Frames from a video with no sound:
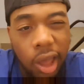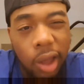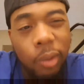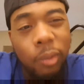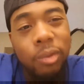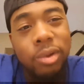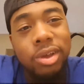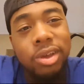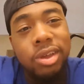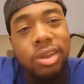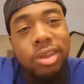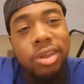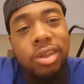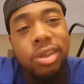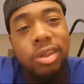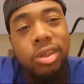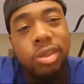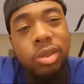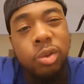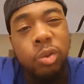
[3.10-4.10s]
I want
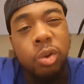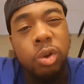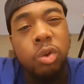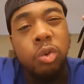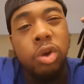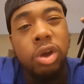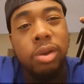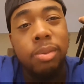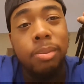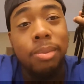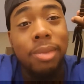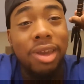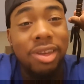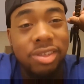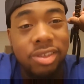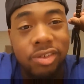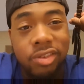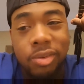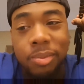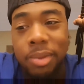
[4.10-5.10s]
to do a quick
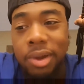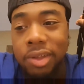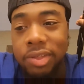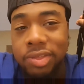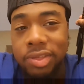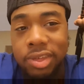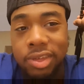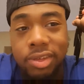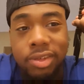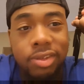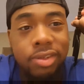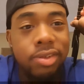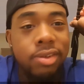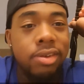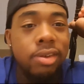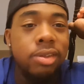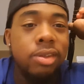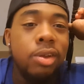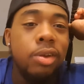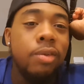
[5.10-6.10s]
message about this,
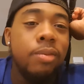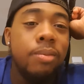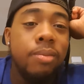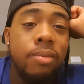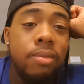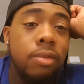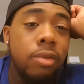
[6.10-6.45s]
you know,